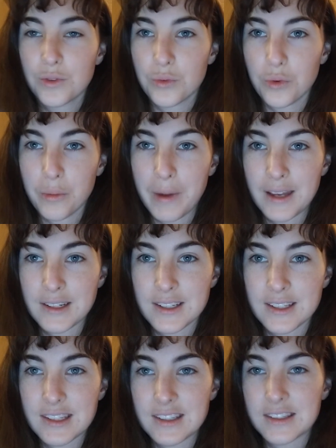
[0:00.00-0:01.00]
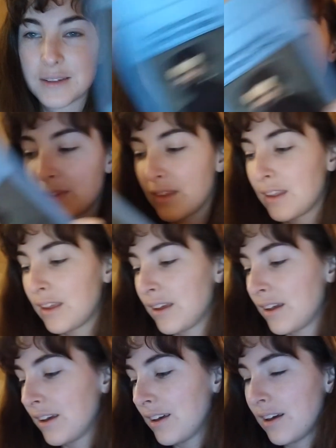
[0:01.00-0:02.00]
Romanticism,
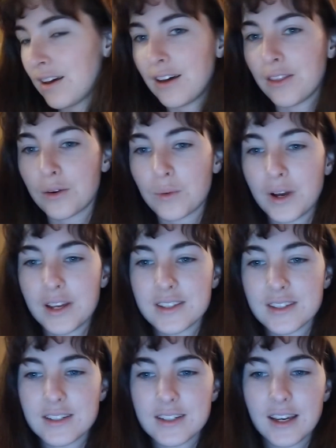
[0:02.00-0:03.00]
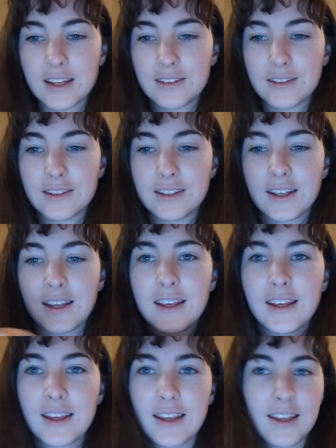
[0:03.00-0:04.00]
otherwise entitled
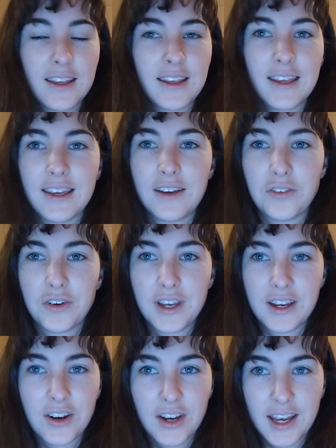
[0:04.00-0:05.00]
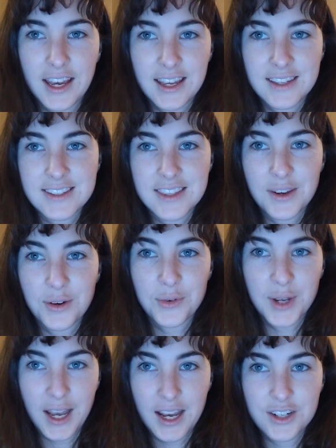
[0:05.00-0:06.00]
Every Era Has Their
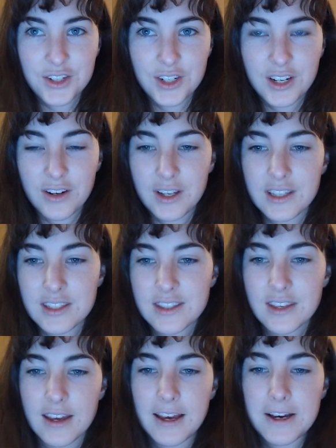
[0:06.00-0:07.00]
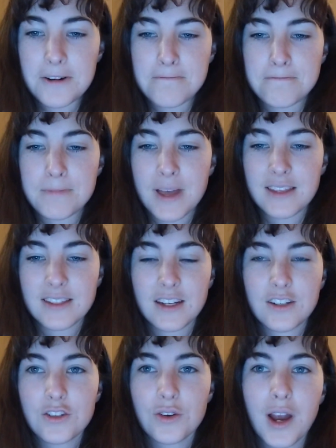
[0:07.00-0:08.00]
Reactionaries. As I
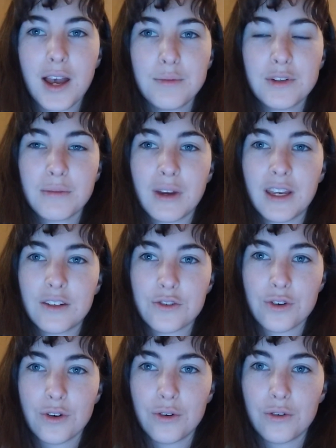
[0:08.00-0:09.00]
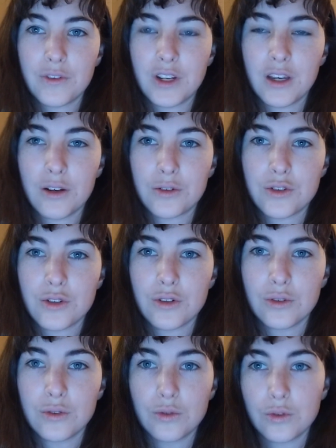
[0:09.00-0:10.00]
described in my intro video
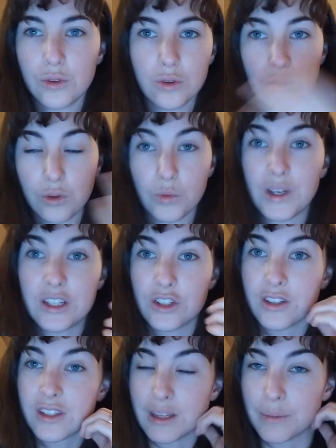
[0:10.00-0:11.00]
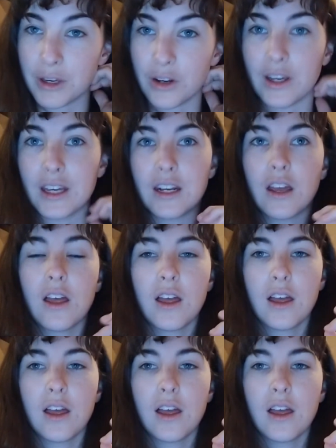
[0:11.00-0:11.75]
to the Regency period,